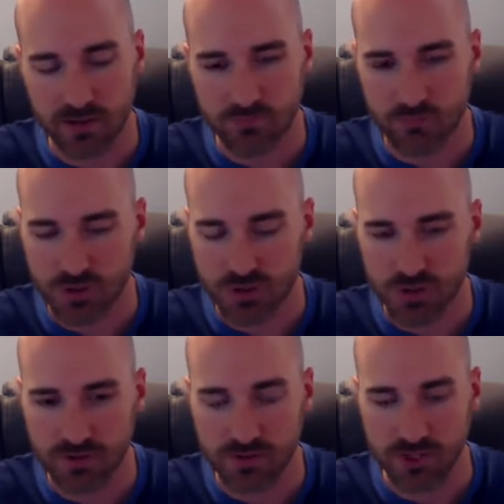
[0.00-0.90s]

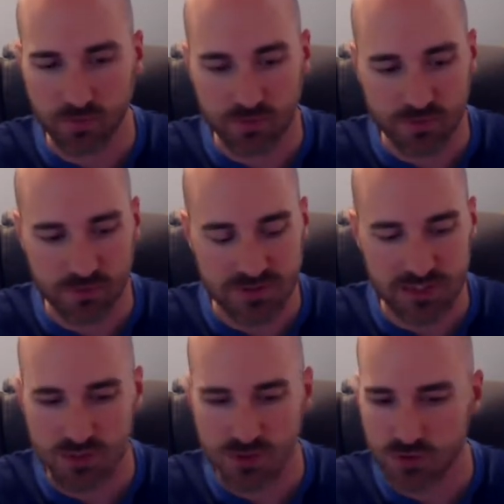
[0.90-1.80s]
conversion
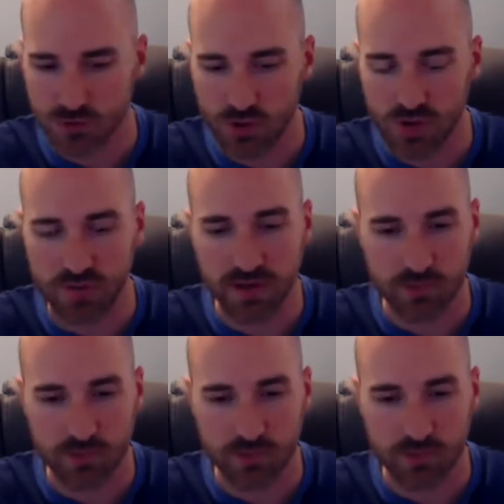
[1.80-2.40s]
optimization tool on there